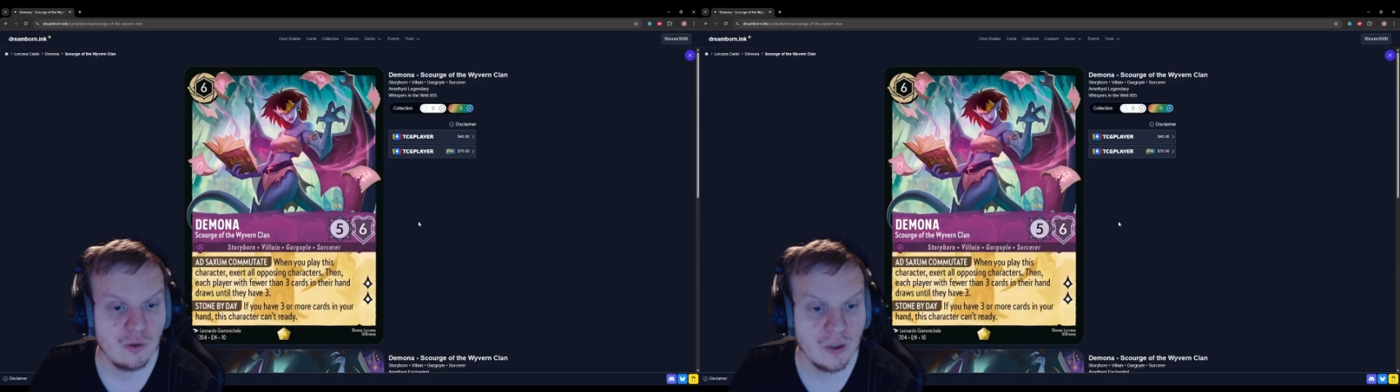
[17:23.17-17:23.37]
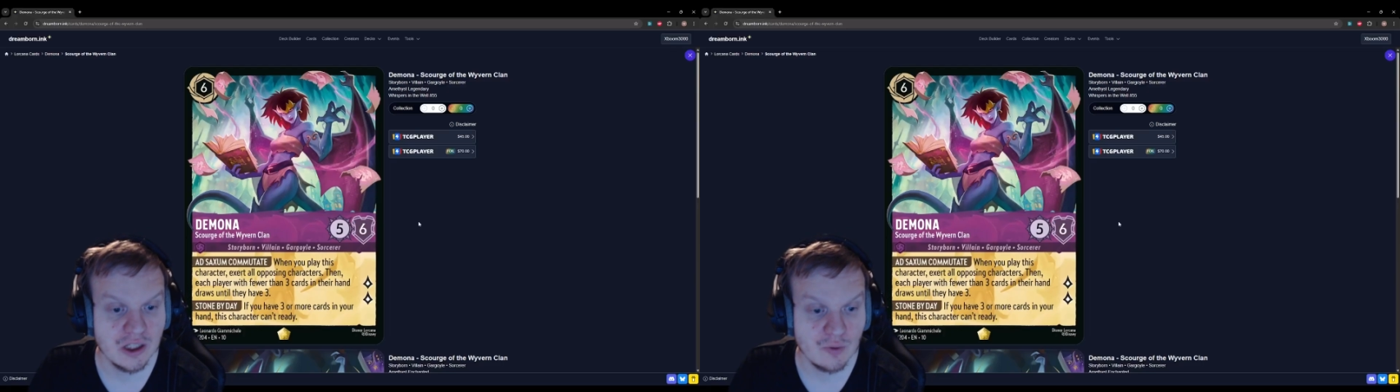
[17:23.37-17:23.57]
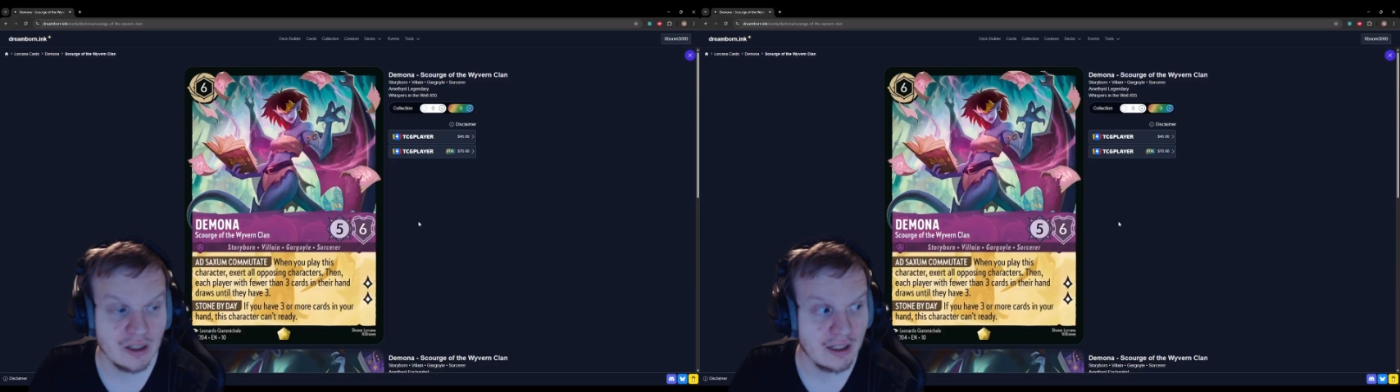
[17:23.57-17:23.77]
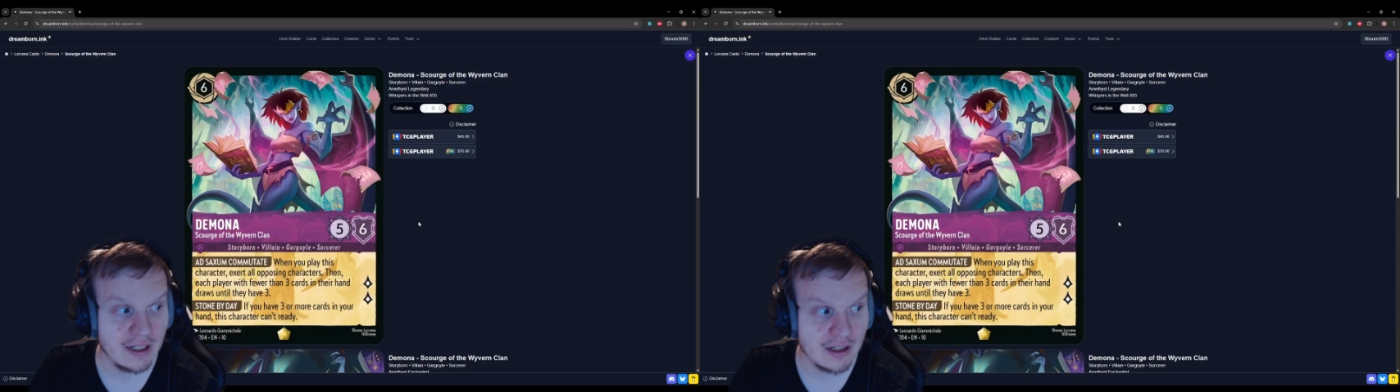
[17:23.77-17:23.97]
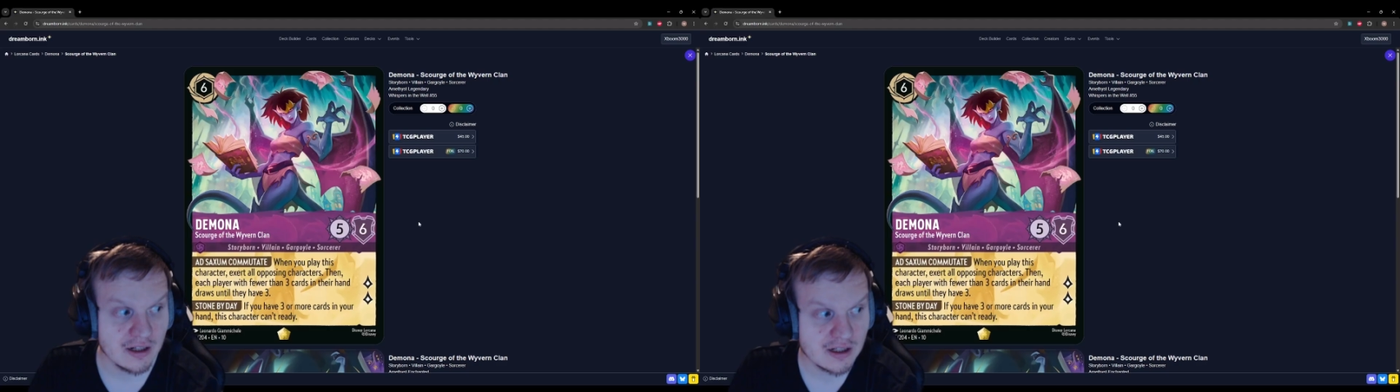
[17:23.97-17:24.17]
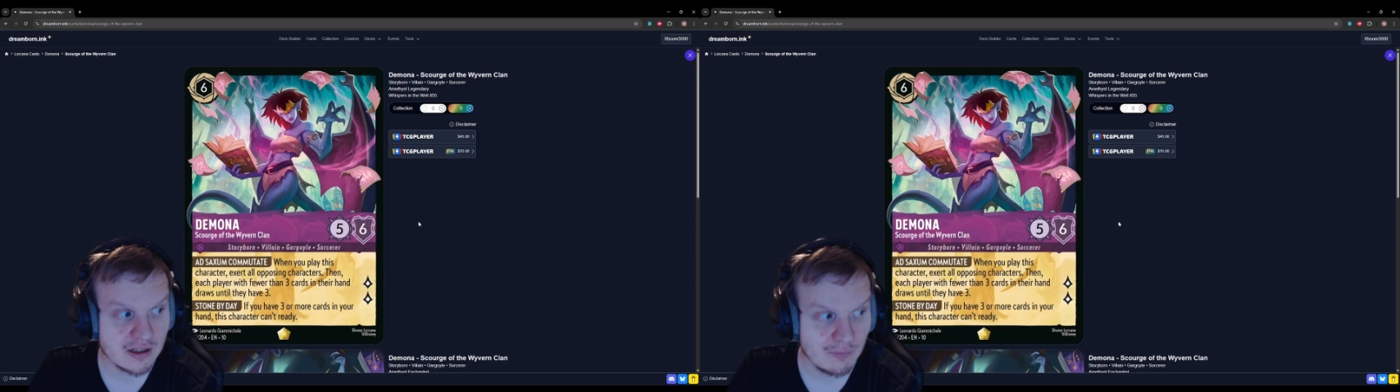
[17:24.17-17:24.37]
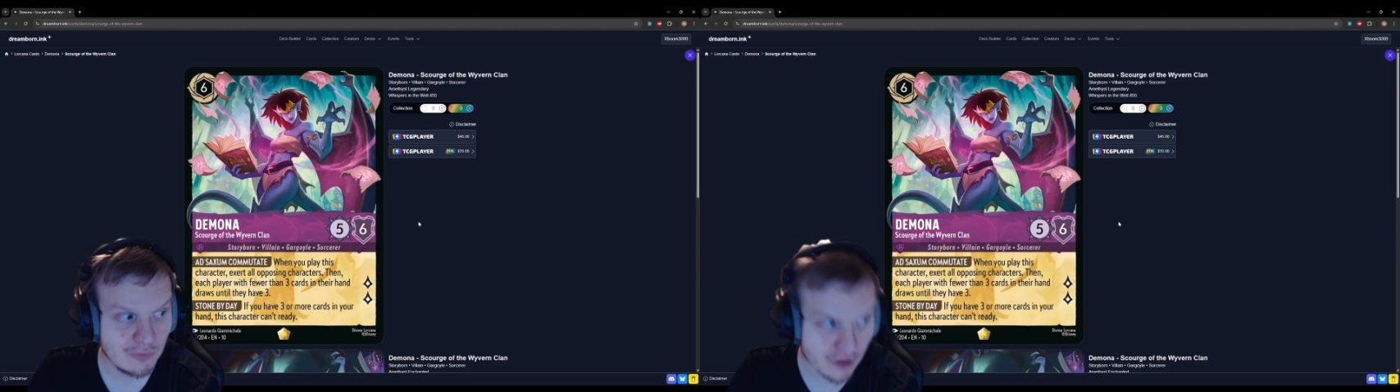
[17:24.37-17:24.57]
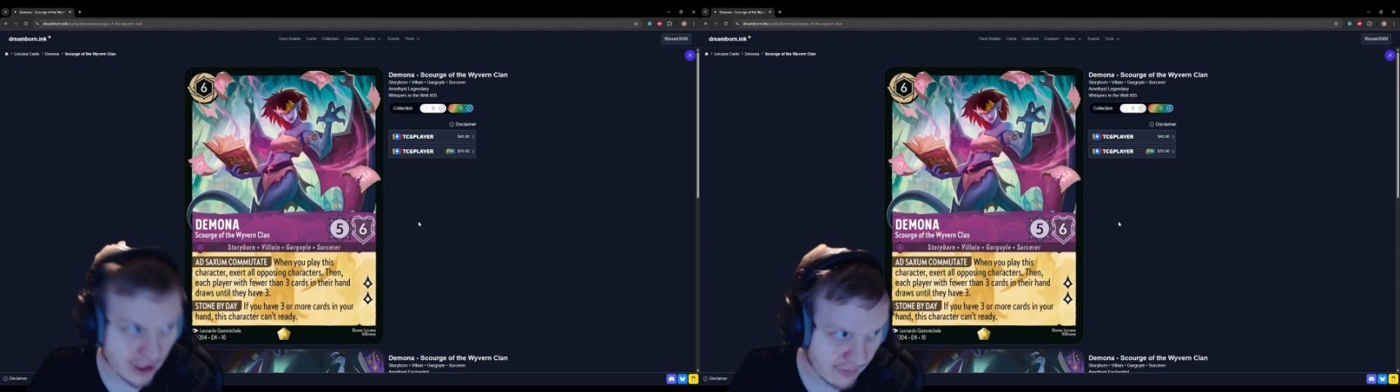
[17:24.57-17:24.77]
which will get us
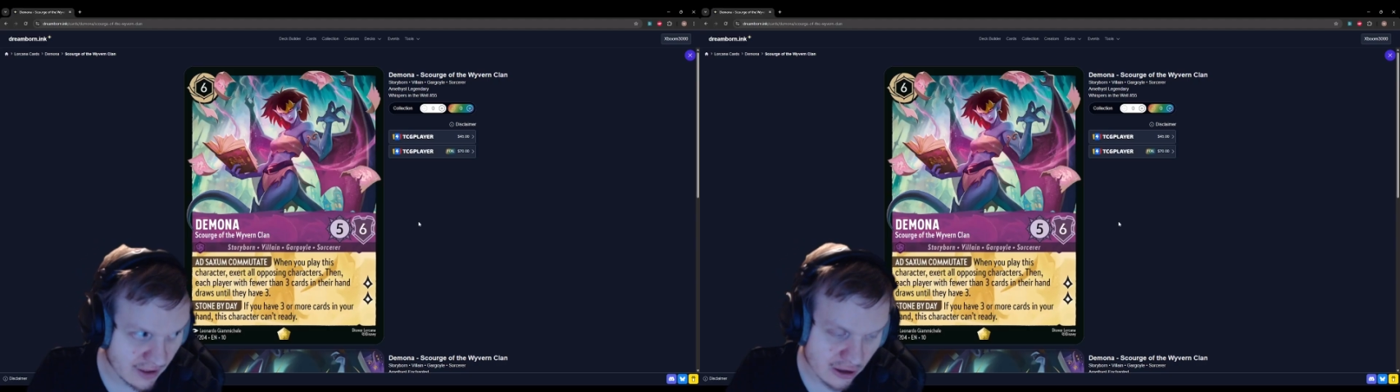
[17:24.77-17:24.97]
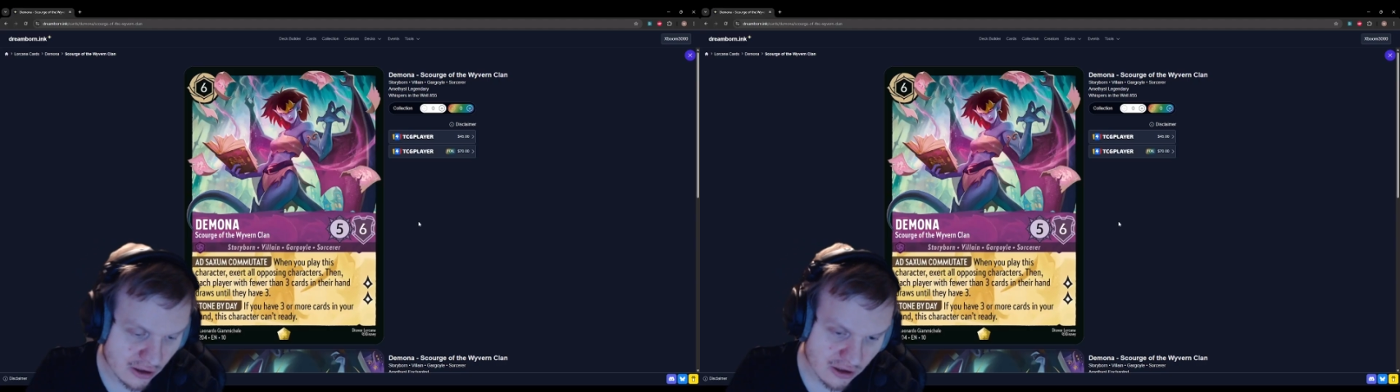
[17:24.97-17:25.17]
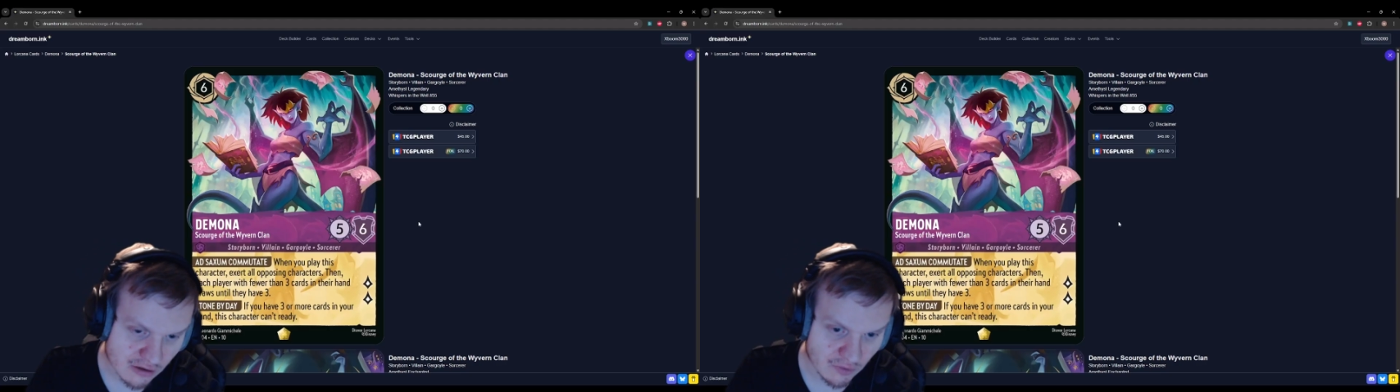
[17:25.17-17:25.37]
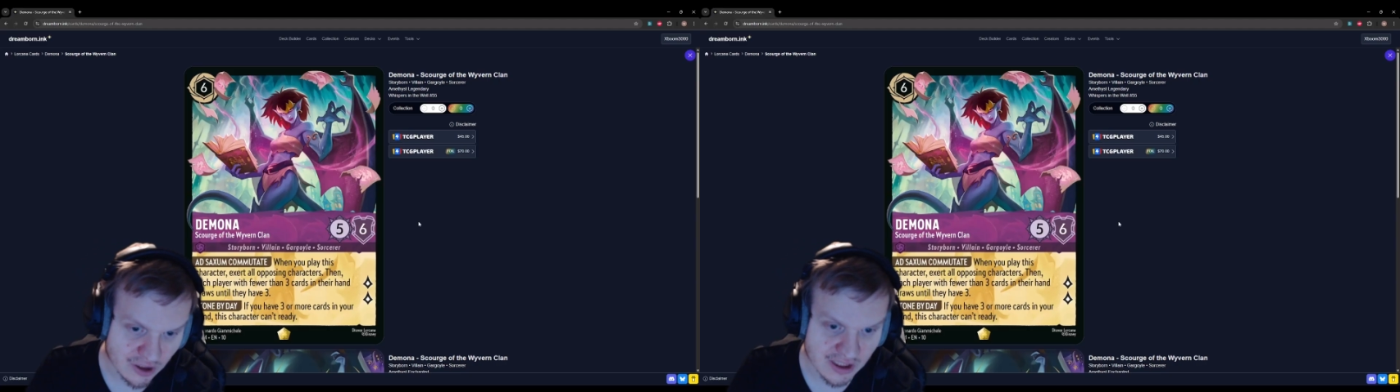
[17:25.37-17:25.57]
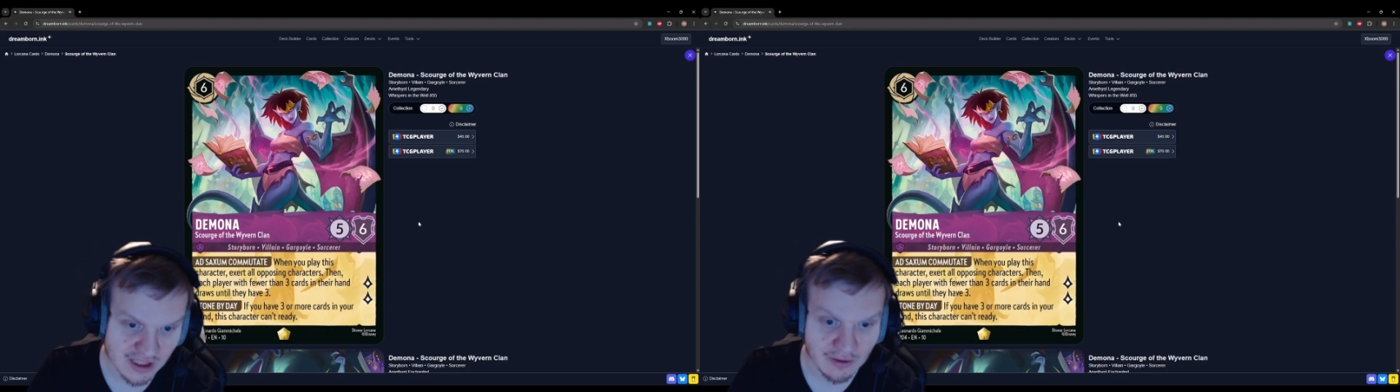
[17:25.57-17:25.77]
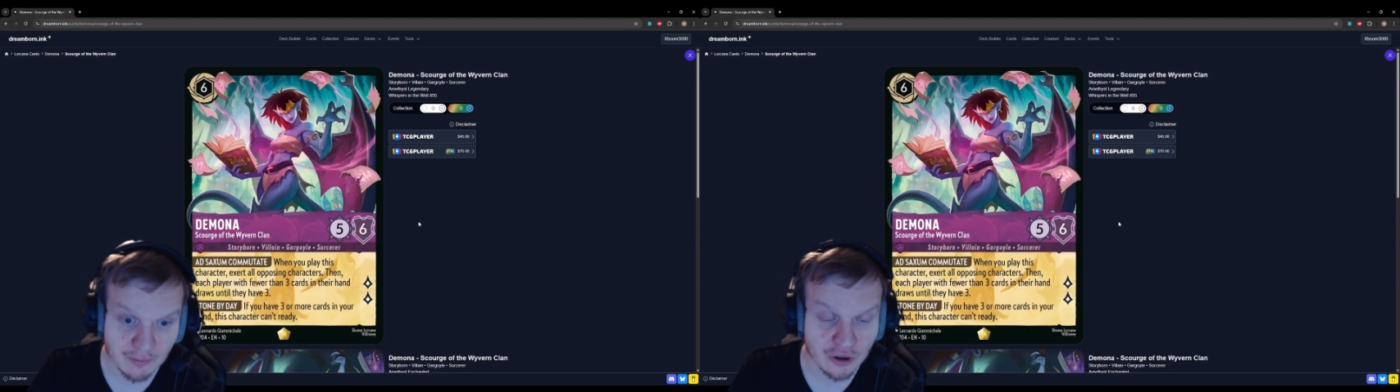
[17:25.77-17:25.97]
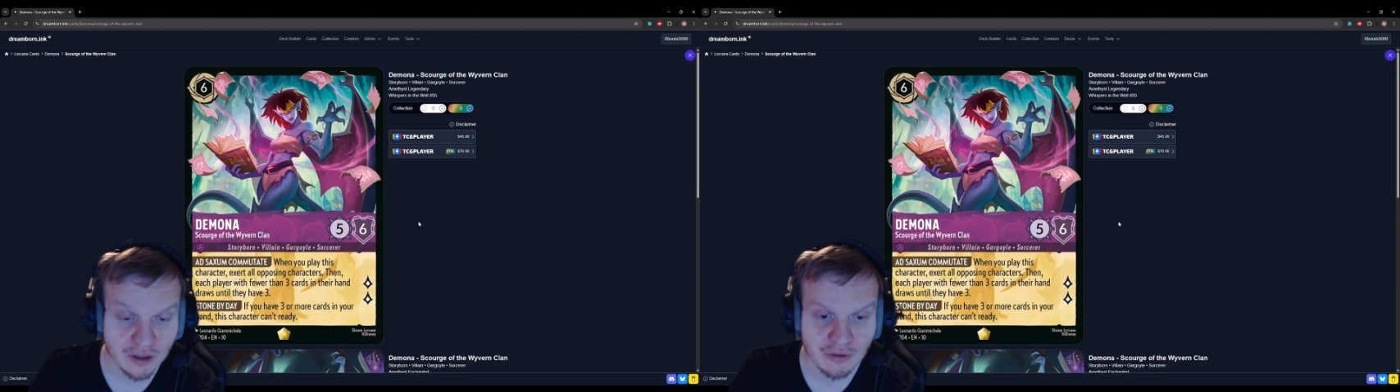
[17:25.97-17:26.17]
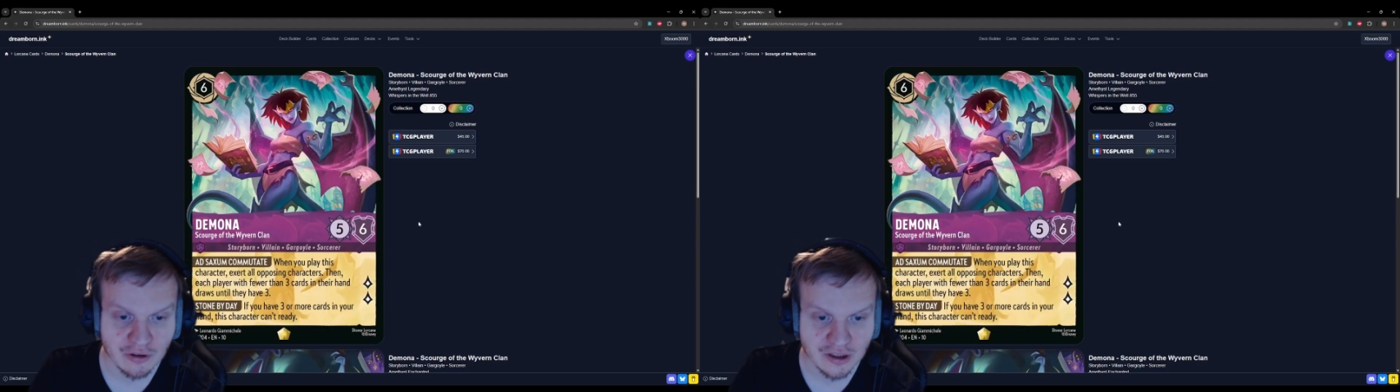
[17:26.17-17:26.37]
board advantage, which is even more
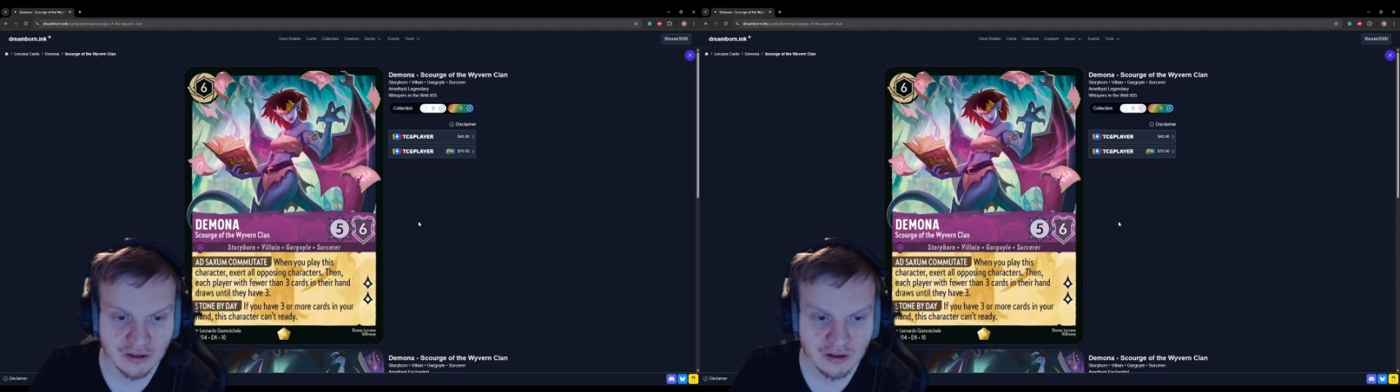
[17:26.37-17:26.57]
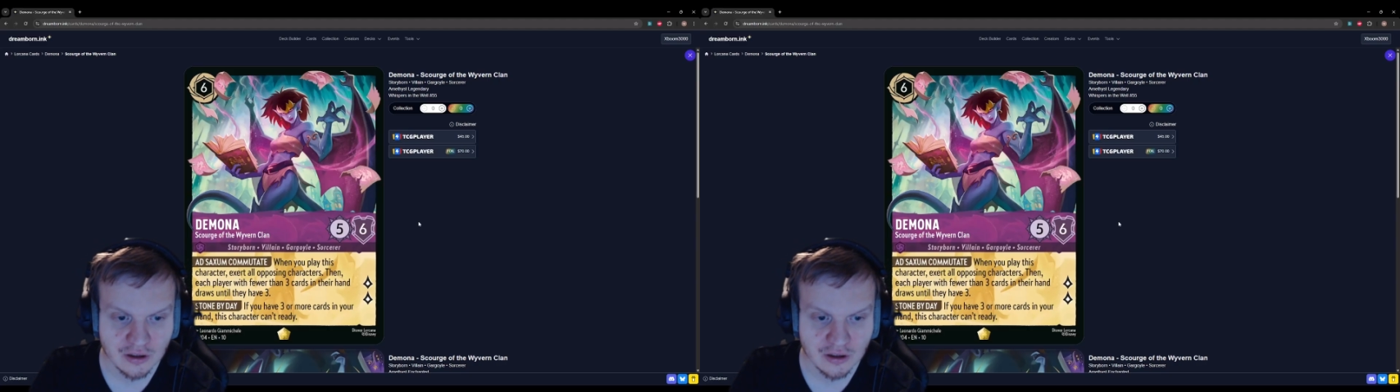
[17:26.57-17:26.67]
important.